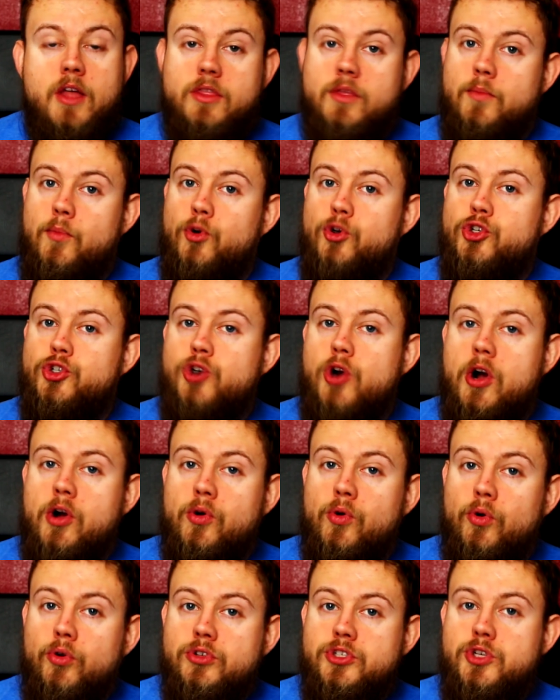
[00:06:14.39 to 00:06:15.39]
The more
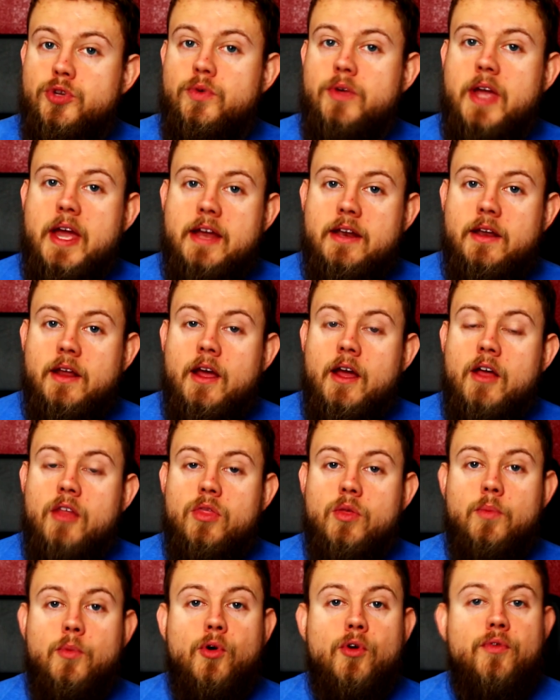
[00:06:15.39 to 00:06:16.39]
strongholds you get,
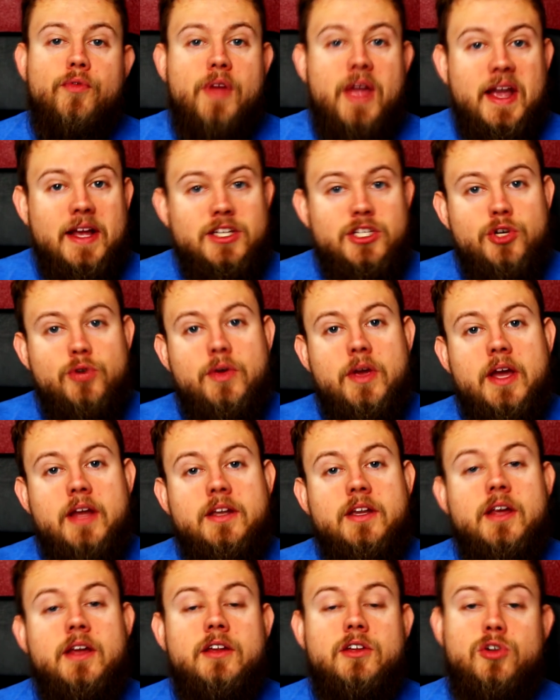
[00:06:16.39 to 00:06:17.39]
the more fans you
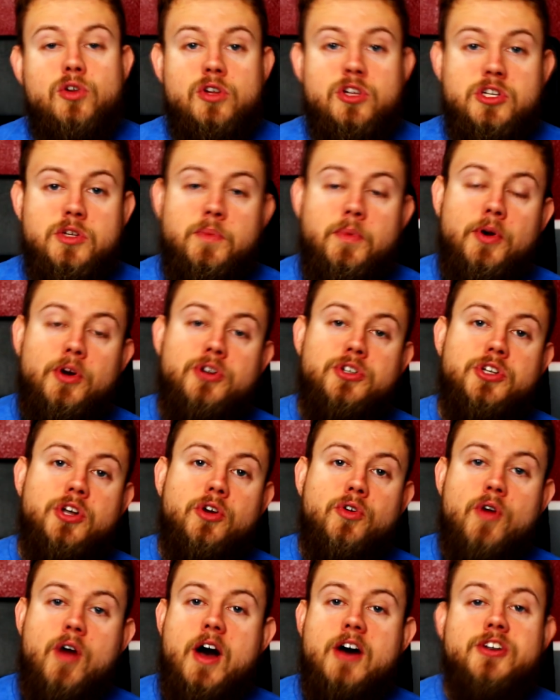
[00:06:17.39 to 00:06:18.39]
get to disperse
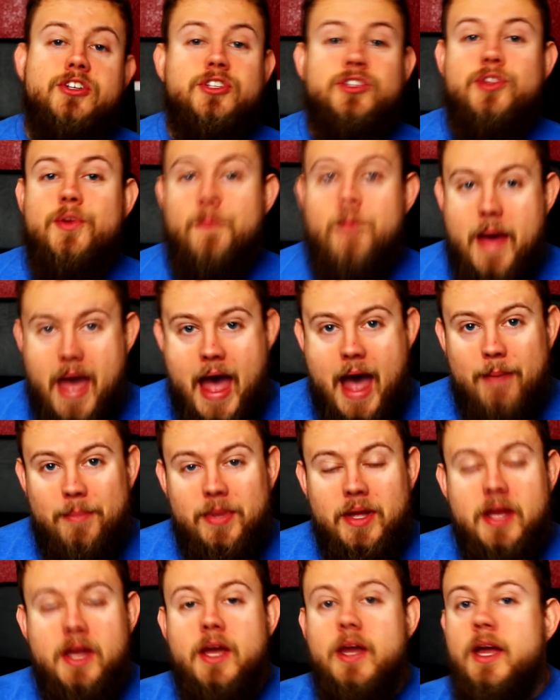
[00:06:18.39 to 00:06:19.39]
across the map.